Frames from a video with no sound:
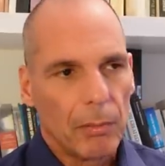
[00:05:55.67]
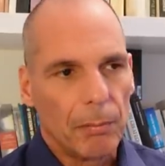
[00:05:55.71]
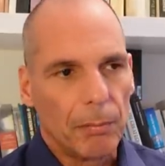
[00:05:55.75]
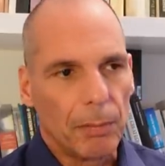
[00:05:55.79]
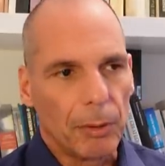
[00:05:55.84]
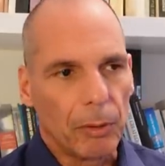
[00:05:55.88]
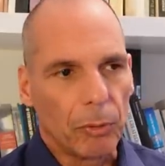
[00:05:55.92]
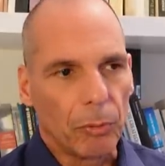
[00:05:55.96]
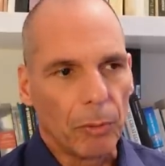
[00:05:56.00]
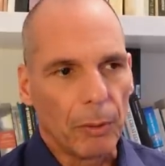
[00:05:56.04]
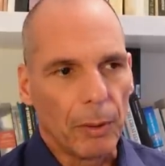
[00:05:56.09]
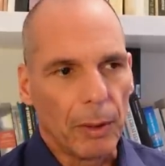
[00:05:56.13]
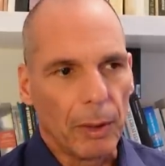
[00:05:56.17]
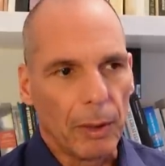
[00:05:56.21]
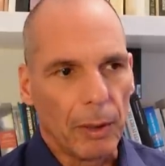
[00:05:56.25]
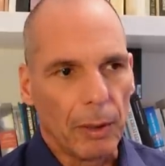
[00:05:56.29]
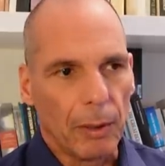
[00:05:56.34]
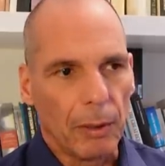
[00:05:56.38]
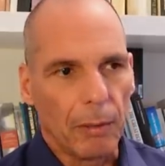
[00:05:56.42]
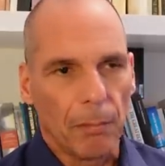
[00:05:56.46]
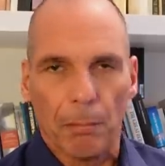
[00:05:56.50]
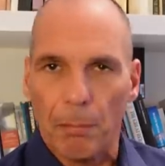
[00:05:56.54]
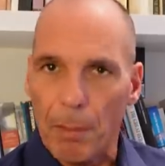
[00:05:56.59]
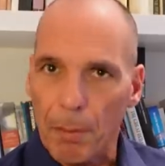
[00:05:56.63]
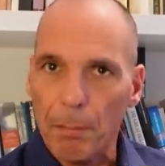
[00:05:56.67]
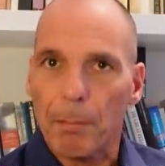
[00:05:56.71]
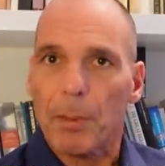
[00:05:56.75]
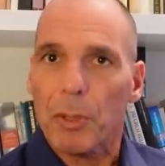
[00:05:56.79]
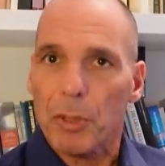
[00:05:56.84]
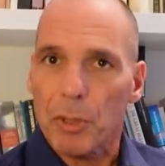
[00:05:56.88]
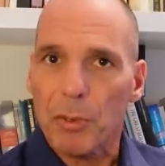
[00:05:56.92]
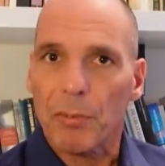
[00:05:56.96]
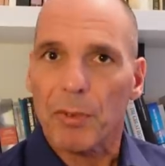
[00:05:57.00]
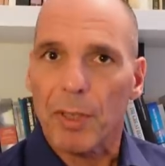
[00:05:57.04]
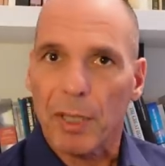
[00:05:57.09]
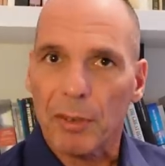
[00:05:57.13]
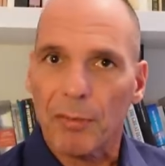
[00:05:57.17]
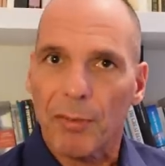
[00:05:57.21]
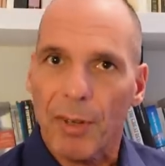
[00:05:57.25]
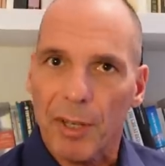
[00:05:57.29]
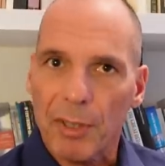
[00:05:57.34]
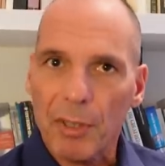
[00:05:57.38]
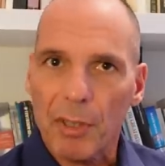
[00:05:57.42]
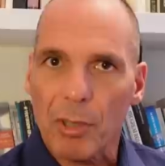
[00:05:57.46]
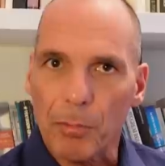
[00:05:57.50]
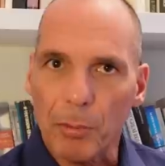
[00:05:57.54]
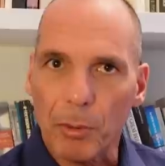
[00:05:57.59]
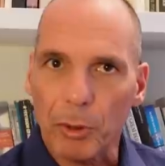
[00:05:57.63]
between members of the
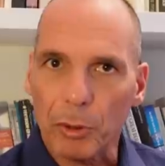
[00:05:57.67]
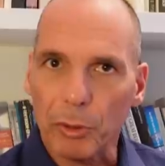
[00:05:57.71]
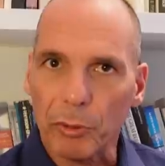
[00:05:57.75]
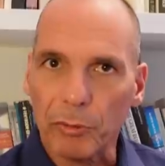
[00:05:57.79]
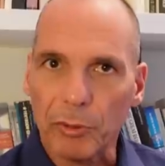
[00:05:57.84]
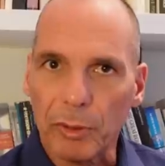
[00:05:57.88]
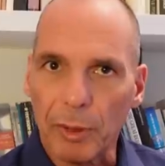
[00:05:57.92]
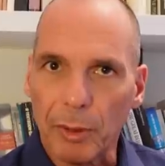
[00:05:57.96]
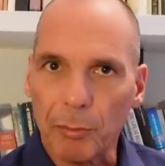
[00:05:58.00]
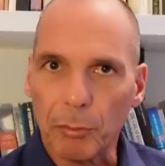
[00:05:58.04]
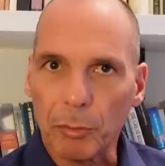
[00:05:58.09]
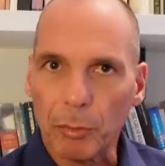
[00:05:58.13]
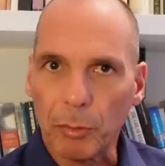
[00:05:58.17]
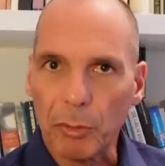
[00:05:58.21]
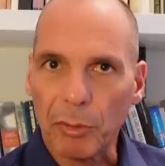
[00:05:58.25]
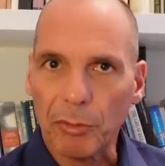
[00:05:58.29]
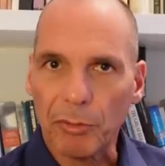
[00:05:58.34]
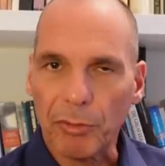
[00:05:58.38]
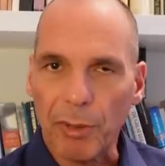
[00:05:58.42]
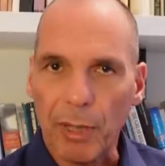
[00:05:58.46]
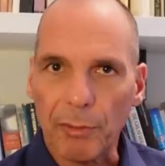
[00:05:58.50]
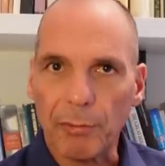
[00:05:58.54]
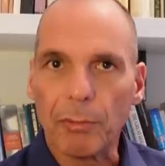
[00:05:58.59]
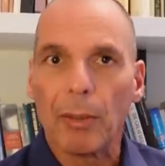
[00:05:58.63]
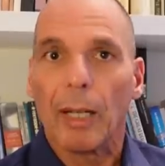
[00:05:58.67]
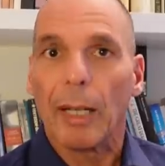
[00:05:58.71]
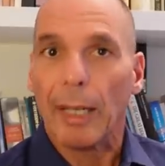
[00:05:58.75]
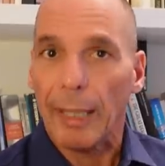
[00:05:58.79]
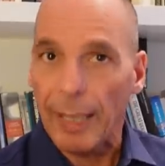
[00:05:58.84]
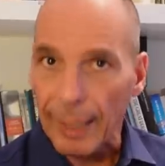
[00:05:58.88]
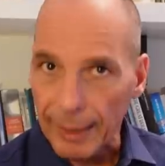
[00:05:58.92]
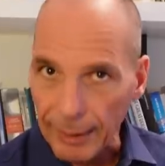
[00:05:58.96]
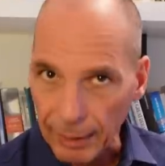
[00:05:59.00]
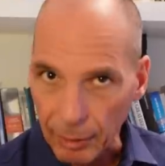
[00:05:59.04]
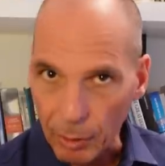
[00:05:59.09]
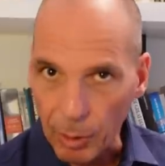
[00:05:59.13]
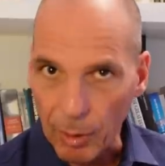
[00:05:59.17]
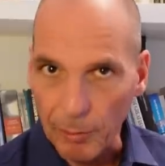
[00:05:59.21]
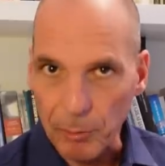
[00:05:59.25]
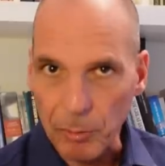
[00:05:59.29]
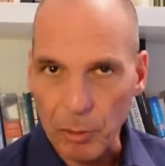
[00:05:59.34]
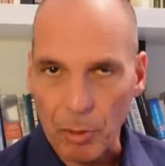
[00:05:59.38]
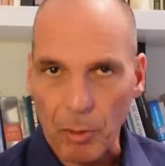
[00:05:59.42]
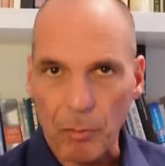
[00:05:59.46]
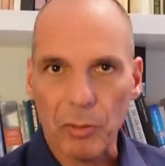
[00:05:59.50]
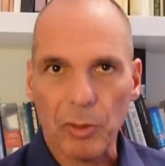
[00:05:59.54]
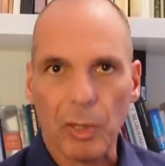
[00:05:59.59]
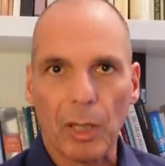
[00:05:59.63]
advisory board of DiEM25, like Noam
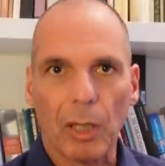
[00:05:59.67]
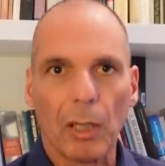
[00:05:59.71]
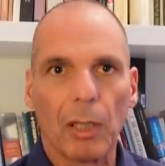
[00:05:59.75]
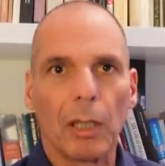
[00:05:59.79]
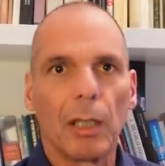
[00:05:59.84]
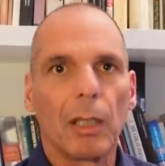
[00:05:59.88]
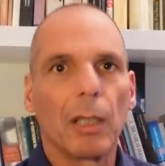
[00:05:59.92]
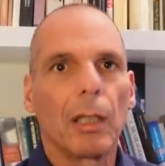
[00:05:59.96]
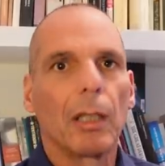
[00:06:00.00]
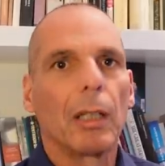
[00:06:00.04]
Chomsky,